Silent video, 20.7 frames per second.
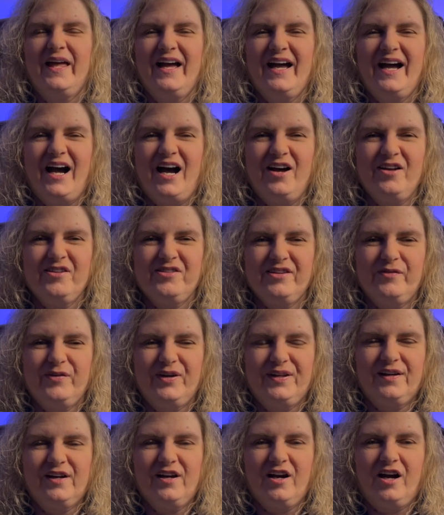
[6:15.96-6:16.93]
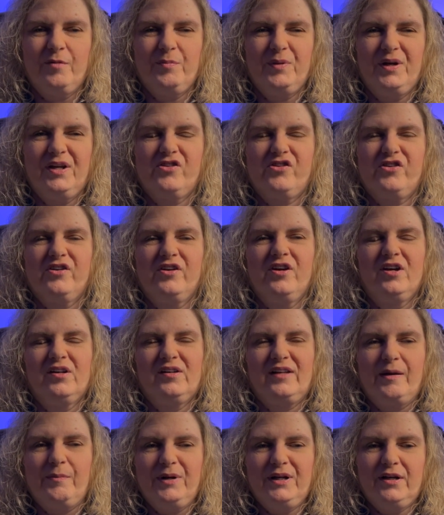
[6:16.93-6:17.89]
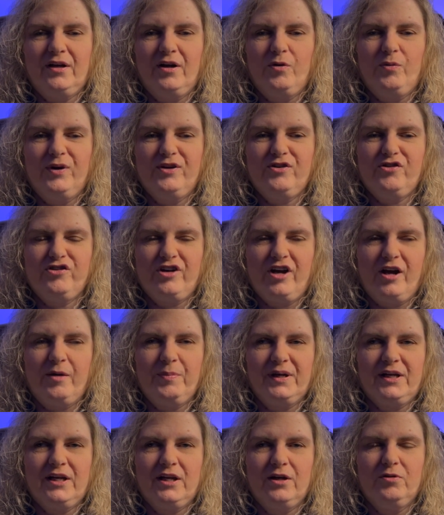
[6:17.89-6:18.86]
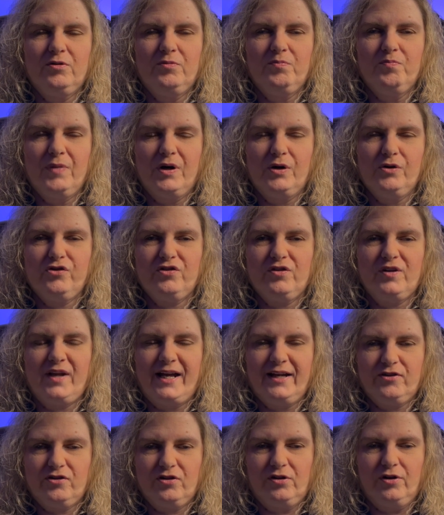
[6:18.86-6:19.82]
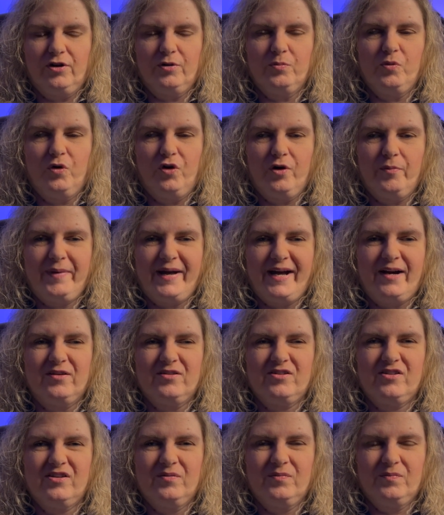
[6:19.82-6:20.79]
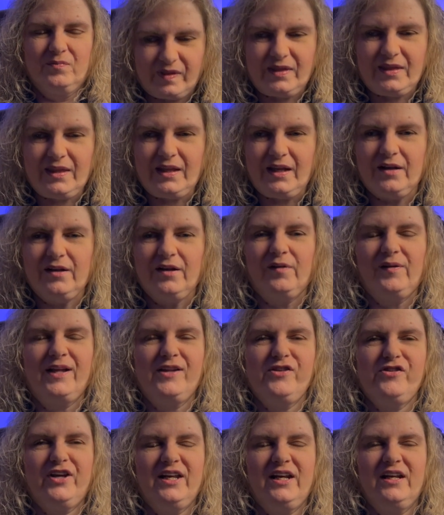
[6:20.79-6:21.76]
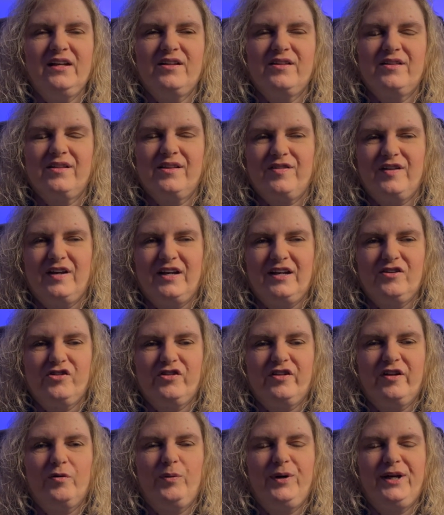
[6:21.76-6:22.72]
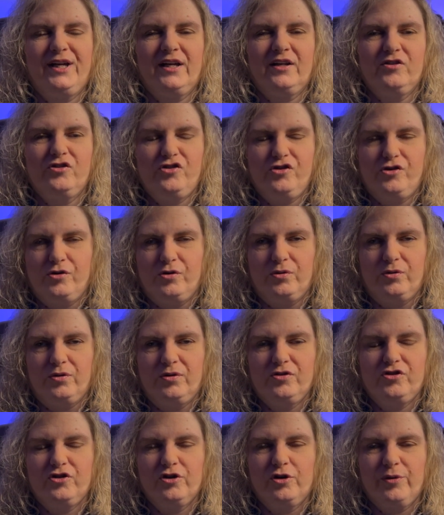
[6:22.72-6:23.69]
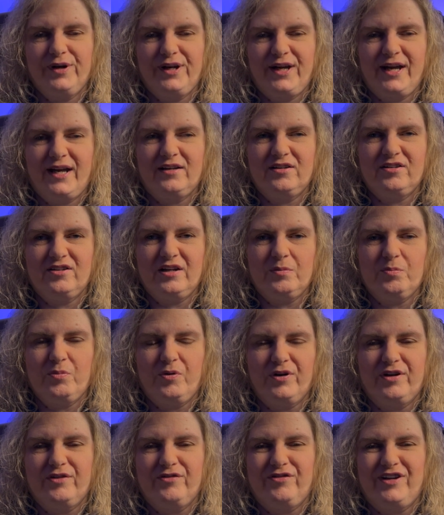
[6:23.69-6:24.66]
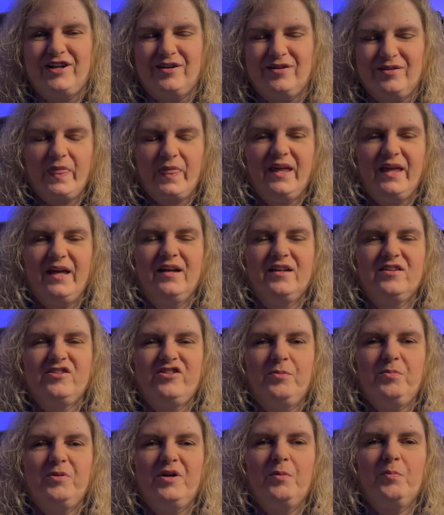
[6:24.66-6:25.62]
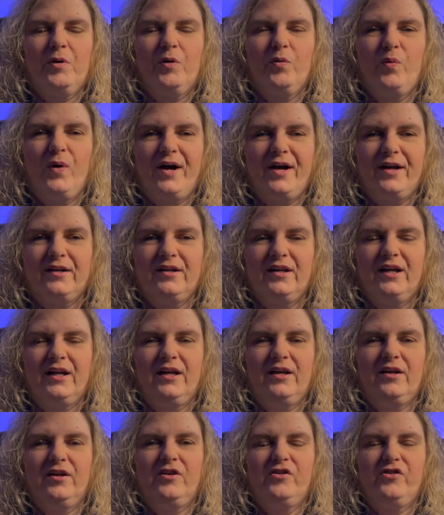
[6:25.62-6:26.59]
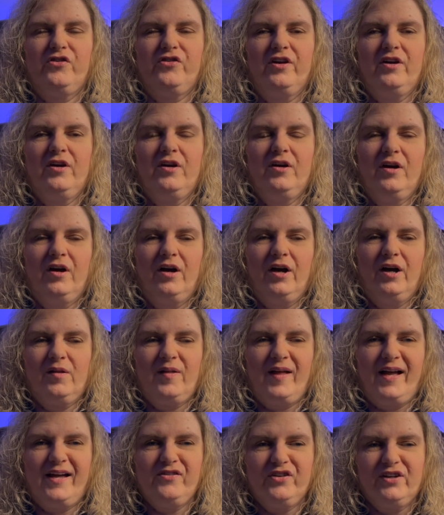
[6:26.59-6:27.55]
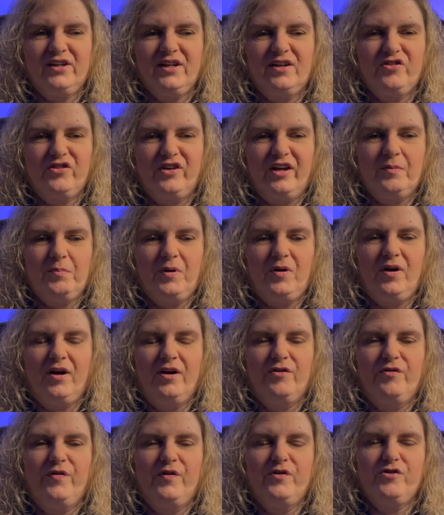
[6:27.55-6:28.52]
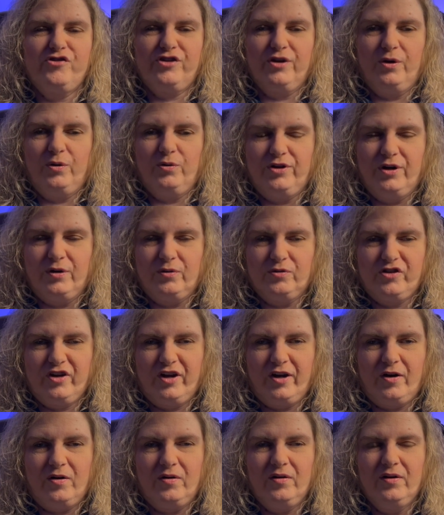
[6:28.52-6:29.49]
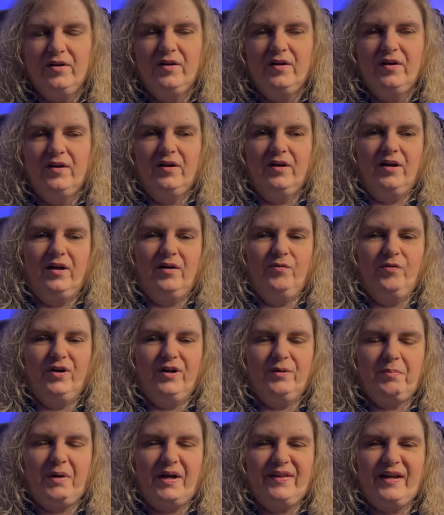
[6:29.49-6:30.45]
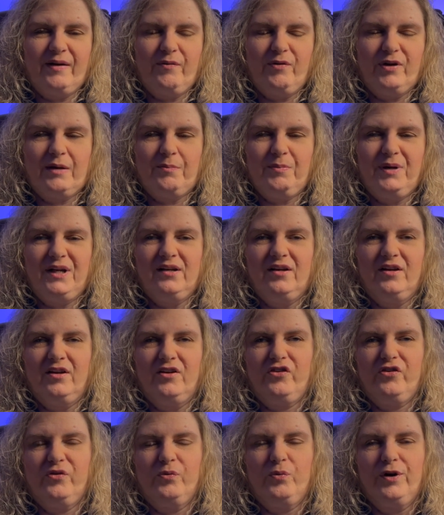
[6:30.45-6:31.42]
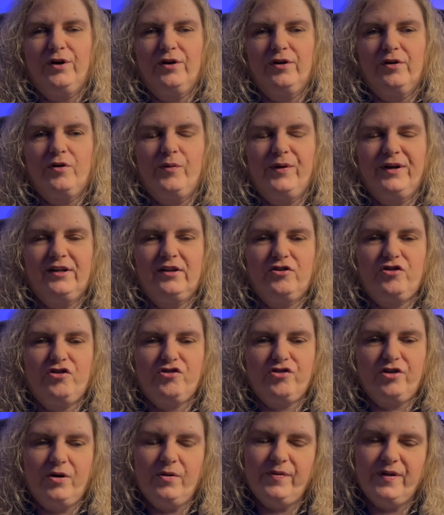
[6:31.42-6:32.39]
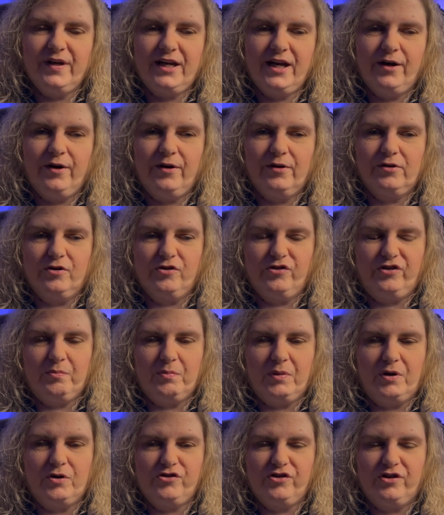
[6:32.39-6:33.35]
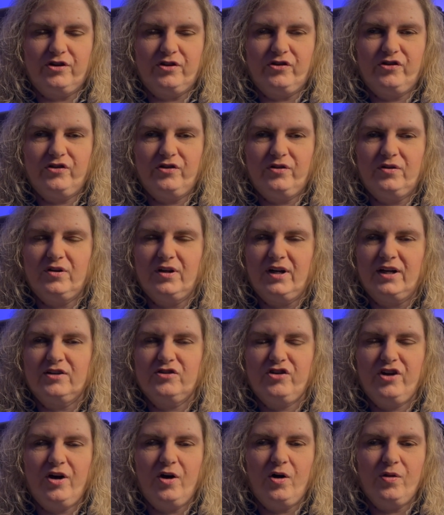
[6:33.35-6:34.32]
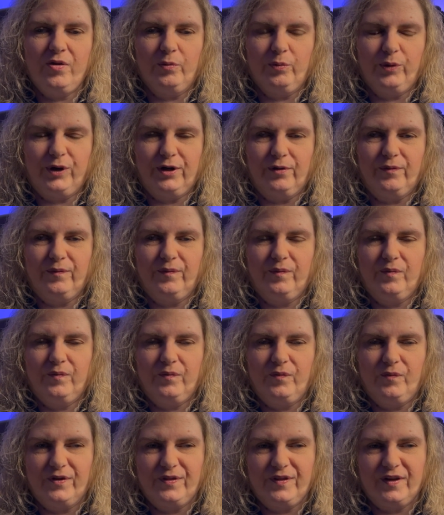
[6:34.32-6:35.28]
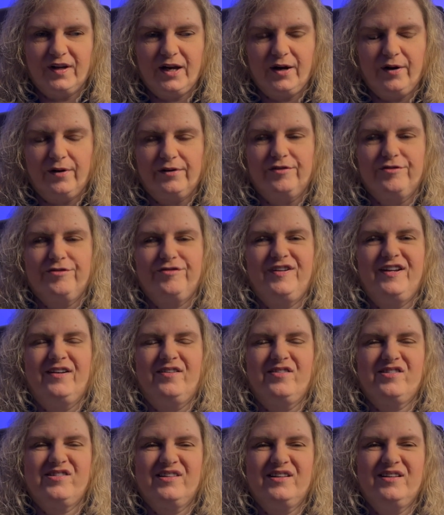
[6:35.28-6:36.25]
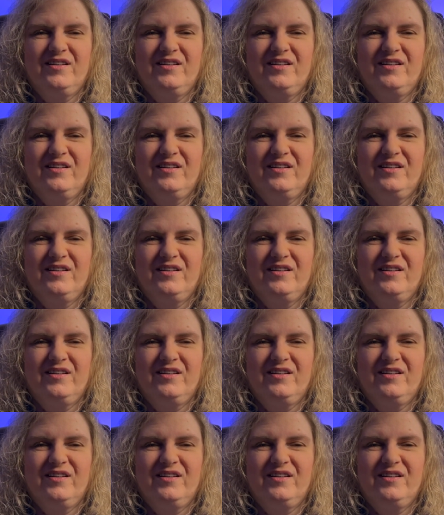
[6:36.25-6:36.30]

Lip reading: Also in the comments, let me know which topic you'd most like to learn more about. Now let's get into the things that we can do to create deep point of view. Tip number 1 is a classic example of show, don't tell. And what I mean is we're going to show the character's emotions, not tell the reader what the character feels.